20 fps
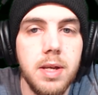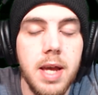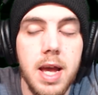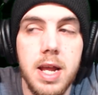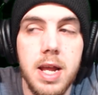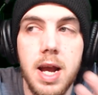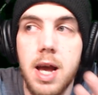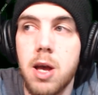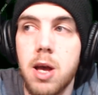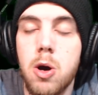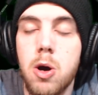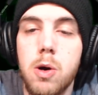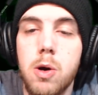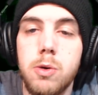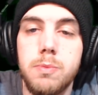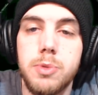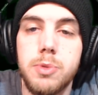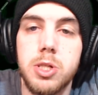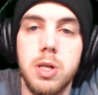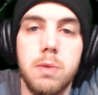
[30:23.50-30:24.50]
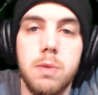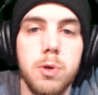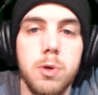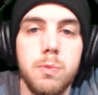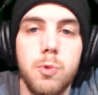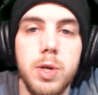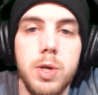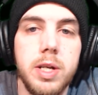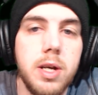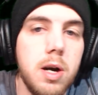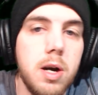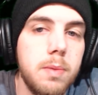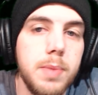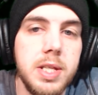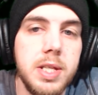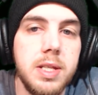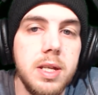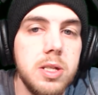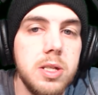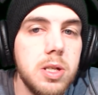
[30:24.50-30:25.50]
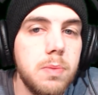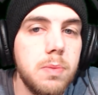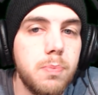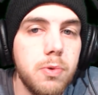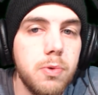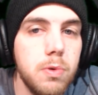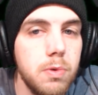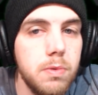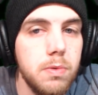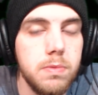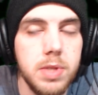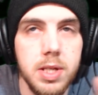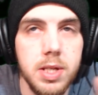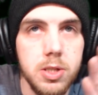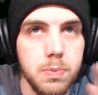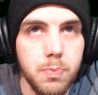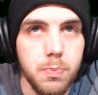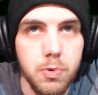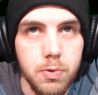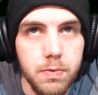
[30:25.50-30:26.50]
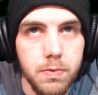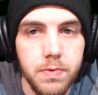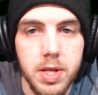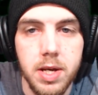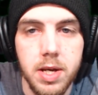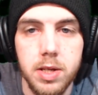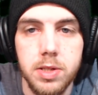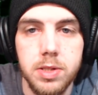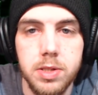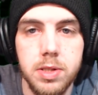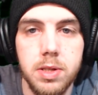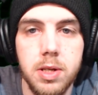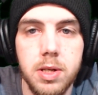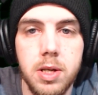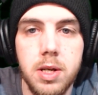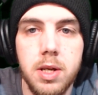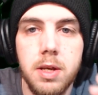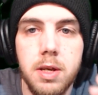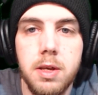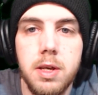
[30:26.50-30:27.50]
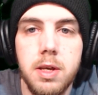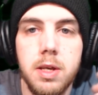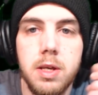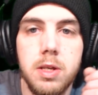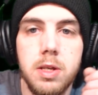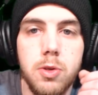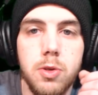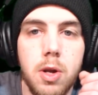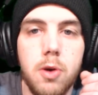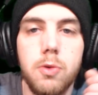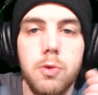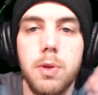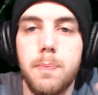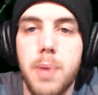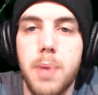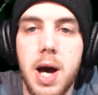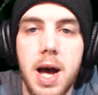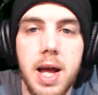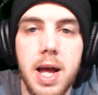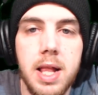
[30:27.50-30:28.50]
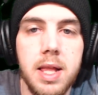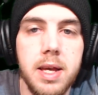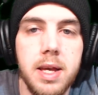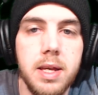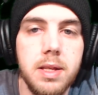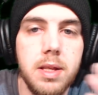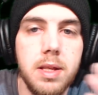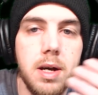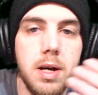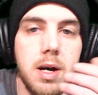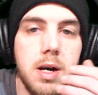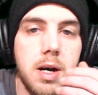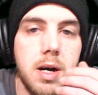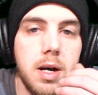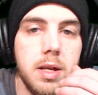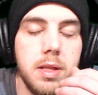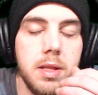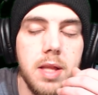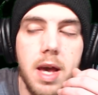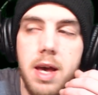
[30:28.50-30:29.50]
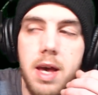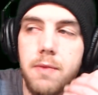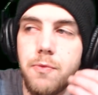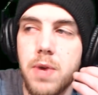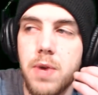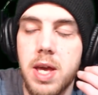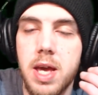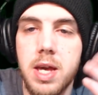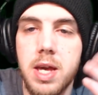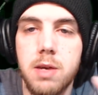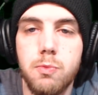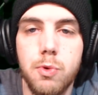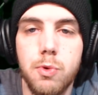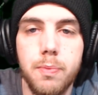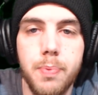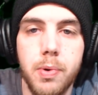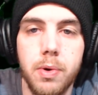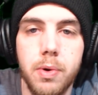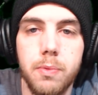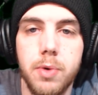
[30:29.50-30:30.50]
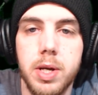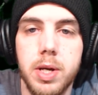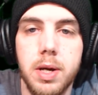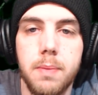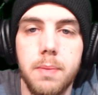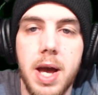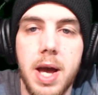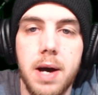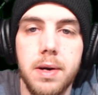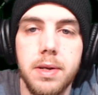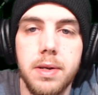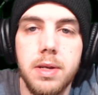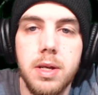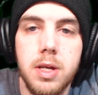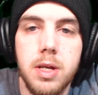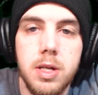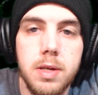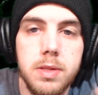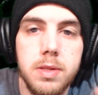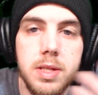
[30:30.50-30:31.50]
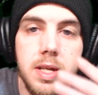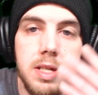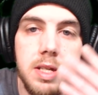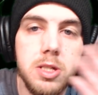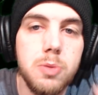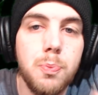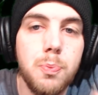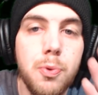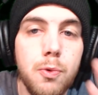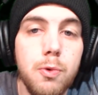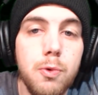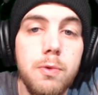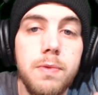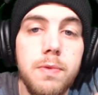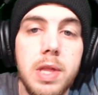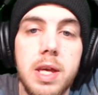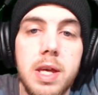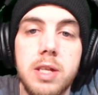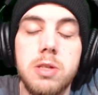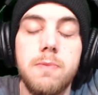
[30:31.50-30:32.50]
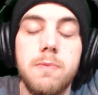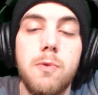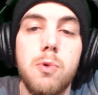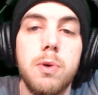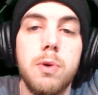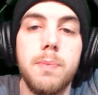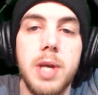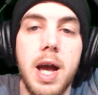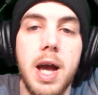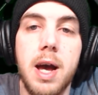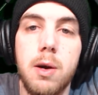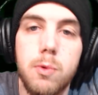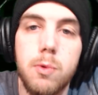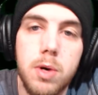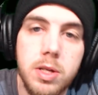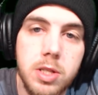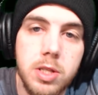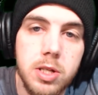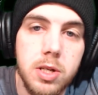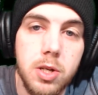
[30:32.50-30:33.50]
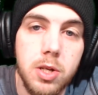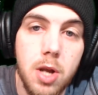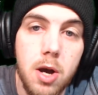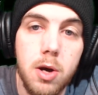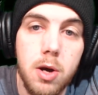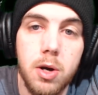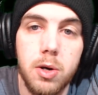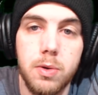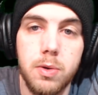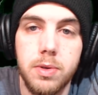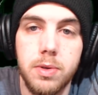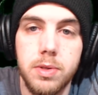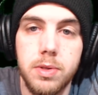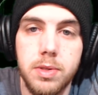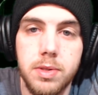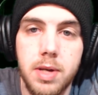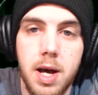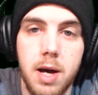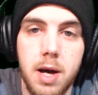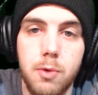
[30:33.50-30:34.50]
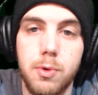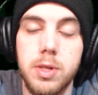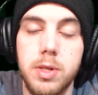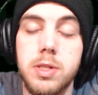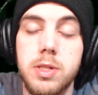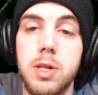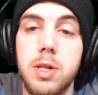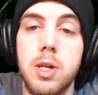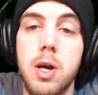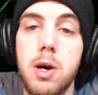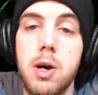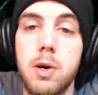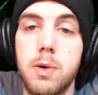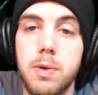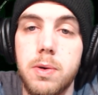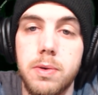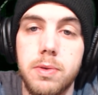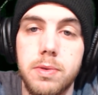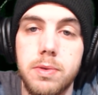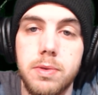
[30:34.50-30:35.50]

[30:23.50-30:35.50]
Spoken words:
And I hope someone would come and disprove this. You know, the pilot, the FAA report would come out. Disprove this for me. I want to know. I want to know.